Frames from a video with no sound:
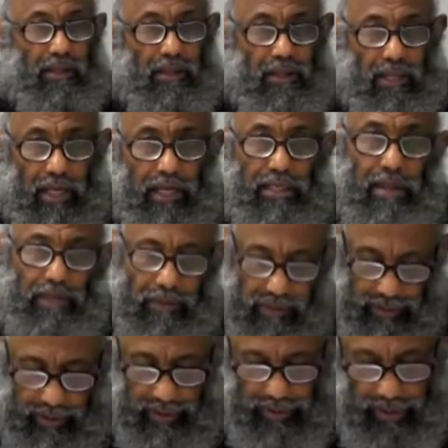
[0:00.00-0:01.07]
They
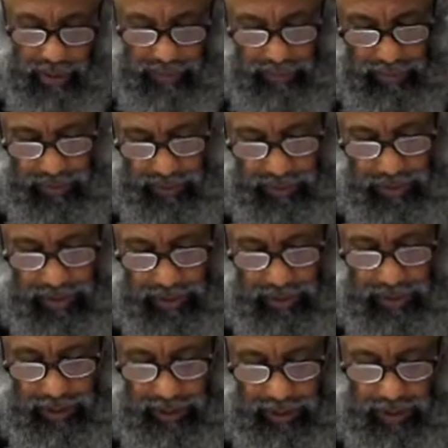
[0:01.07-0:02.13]
accepted this type of
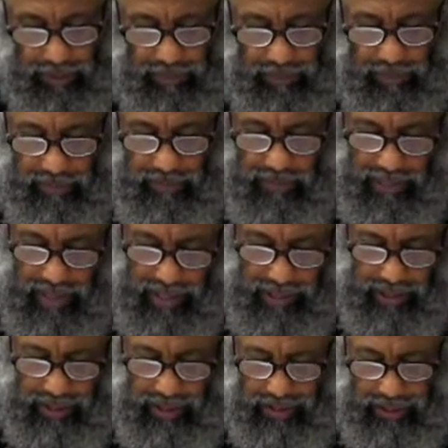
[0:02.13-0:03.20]
partnership. The
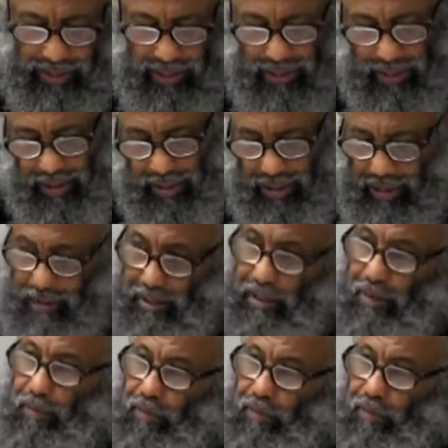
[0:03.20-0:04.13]
Malikis and some